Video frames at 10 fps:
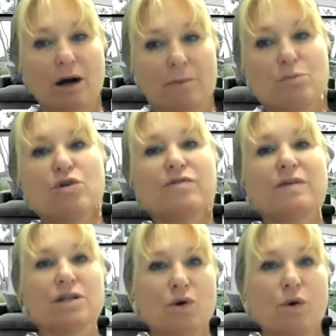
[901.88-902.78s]
are
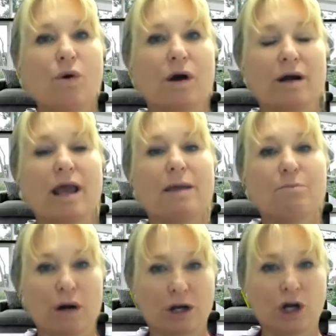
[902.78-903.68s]
moving toward a
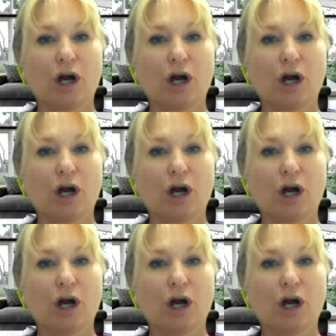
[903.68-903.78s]
more